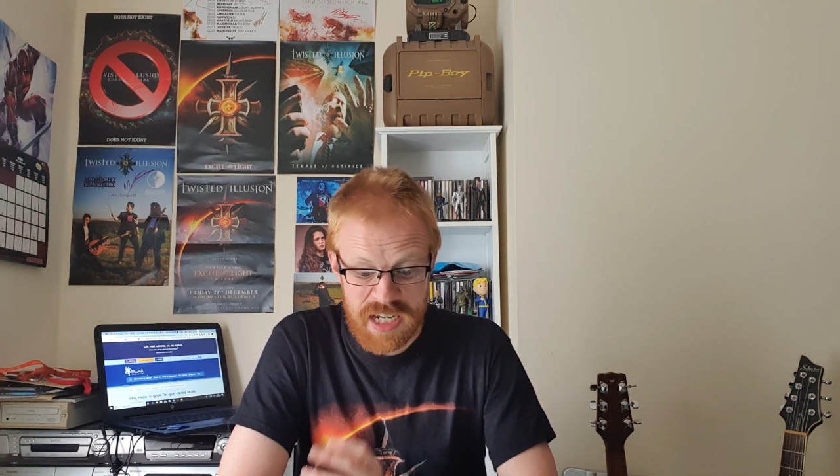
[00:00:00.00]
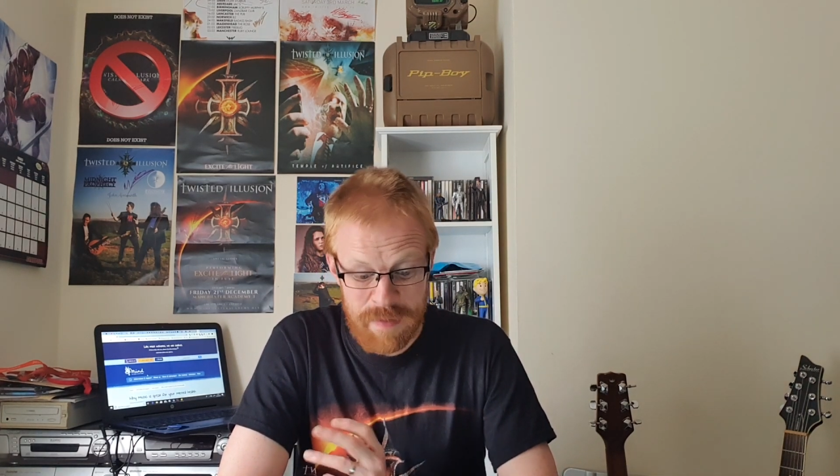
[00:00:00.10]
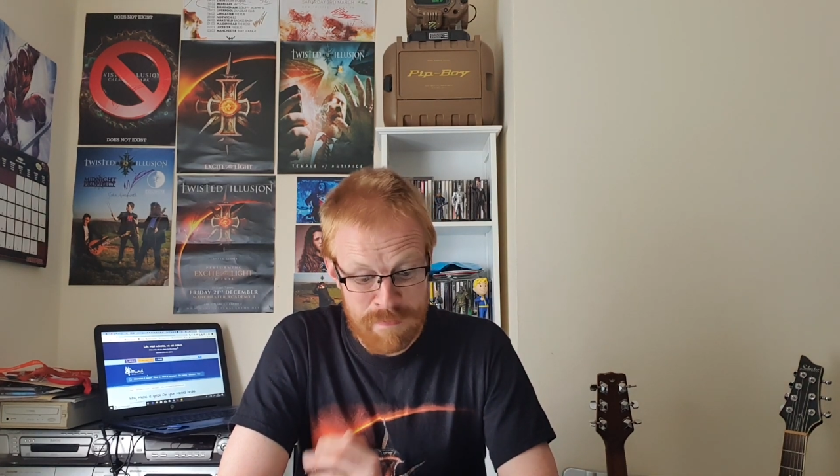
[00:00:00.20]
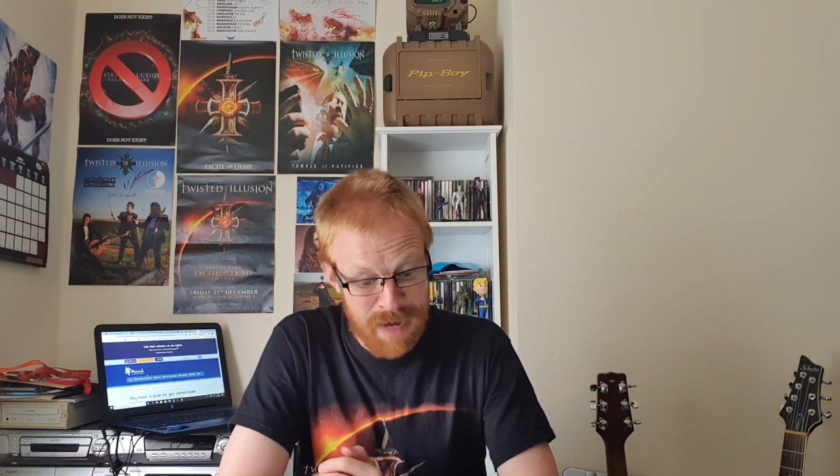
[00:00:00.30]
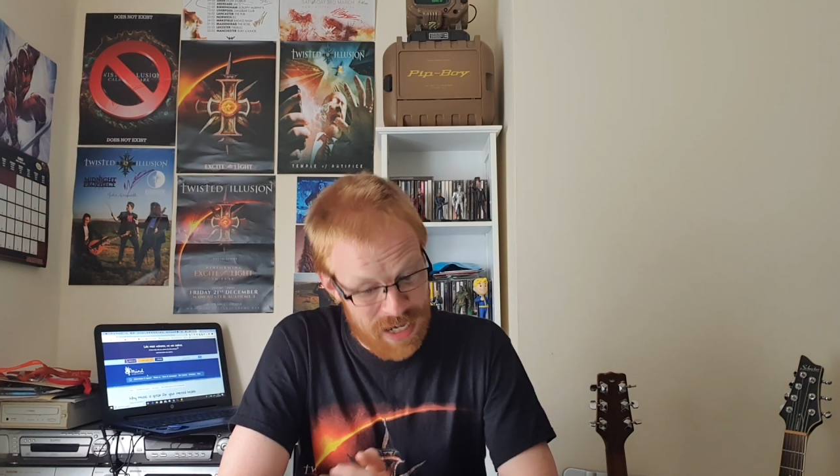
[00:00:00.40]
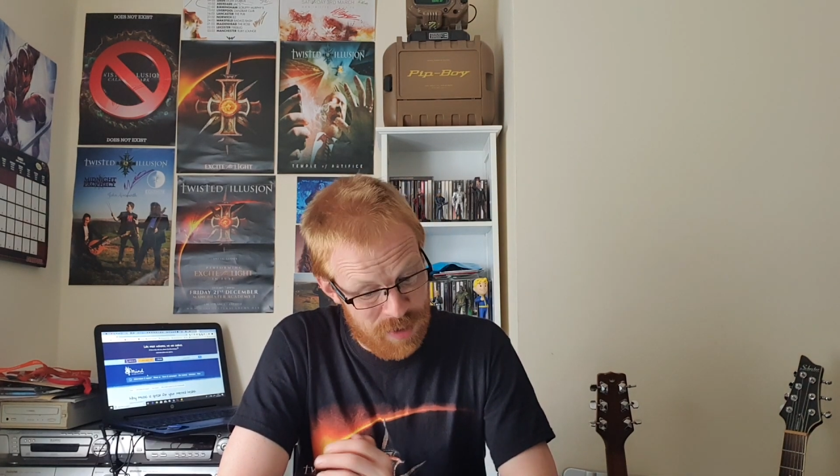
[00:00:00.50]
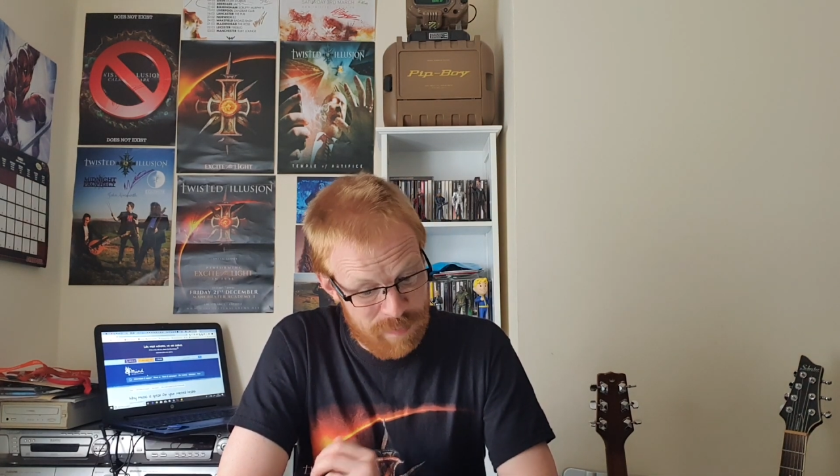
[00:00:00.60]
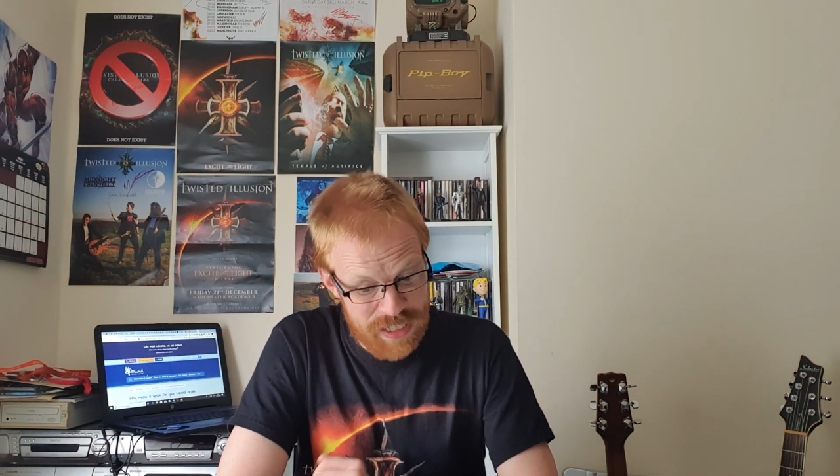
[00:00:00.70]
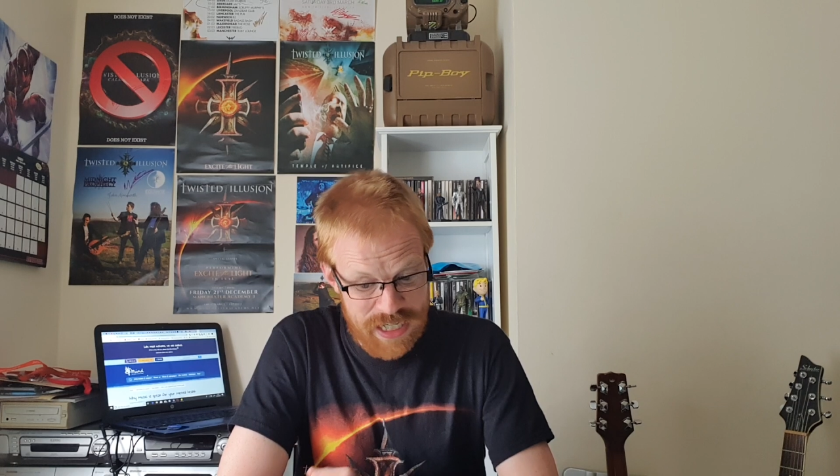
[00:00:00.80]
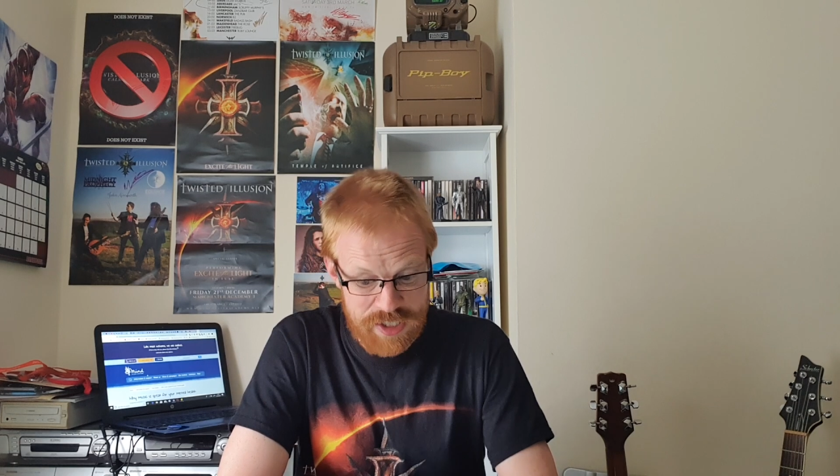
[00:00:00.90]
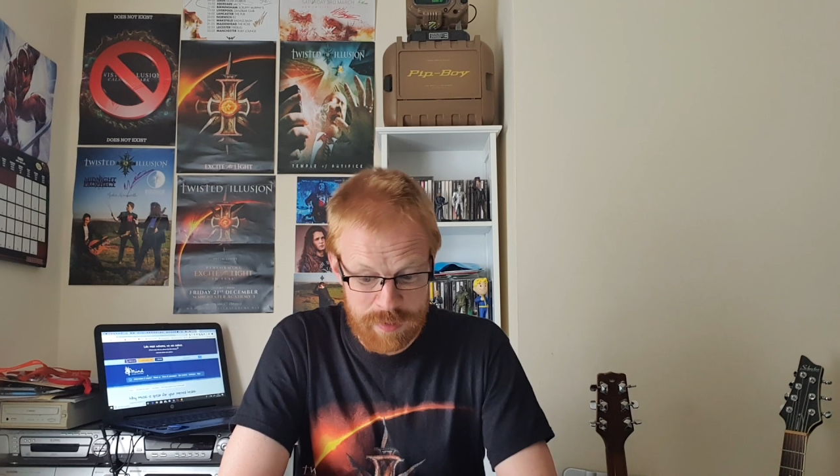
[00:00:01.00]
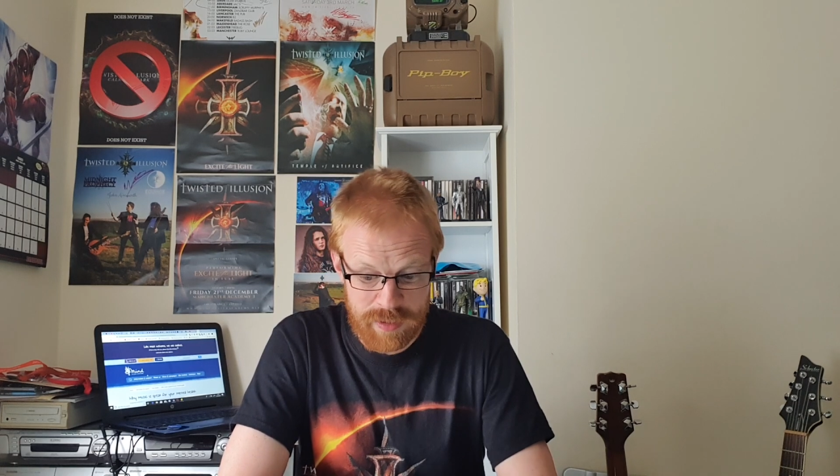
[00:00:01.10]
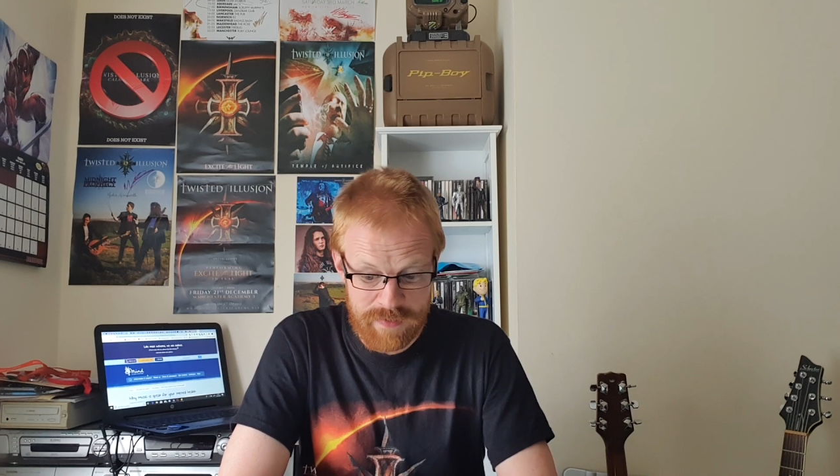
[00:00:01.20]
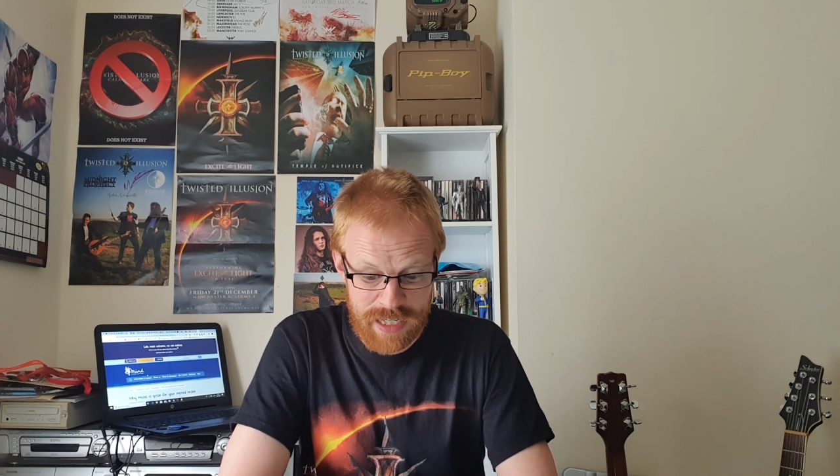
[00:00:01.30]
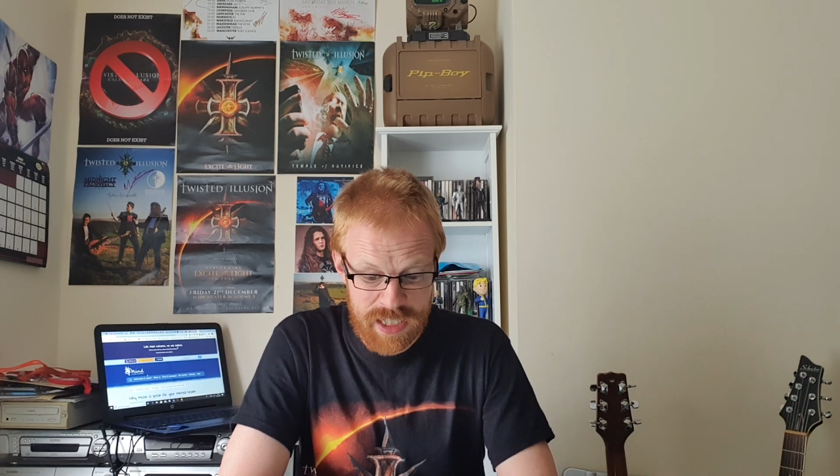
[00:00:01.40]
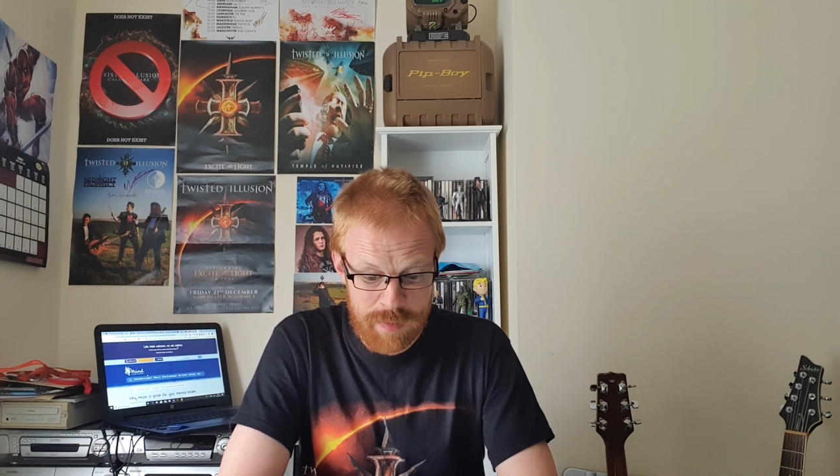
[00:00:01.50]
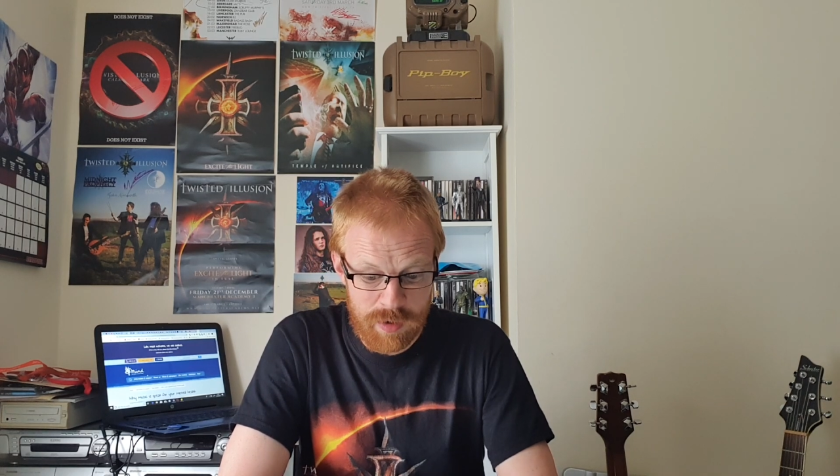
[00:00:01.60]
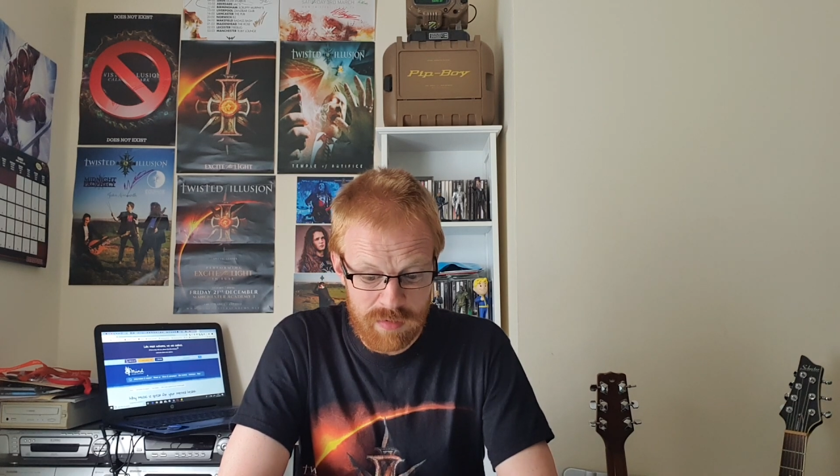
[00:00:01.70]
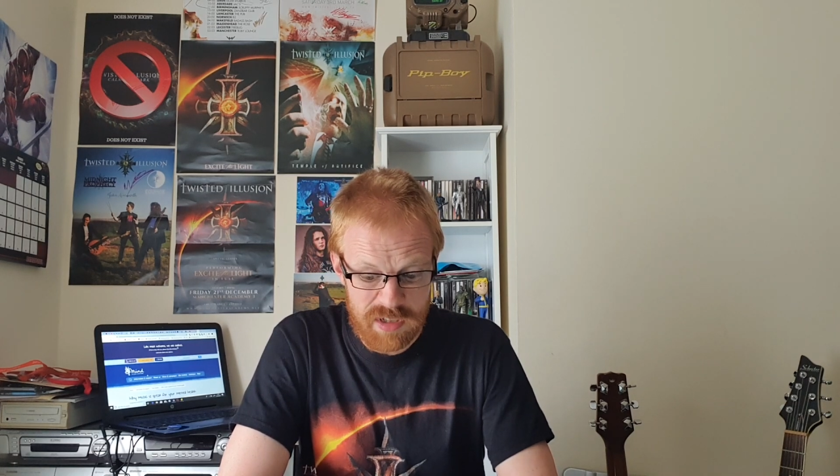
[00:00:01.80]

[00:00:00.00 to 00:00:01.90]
it might not be tangibly valuable,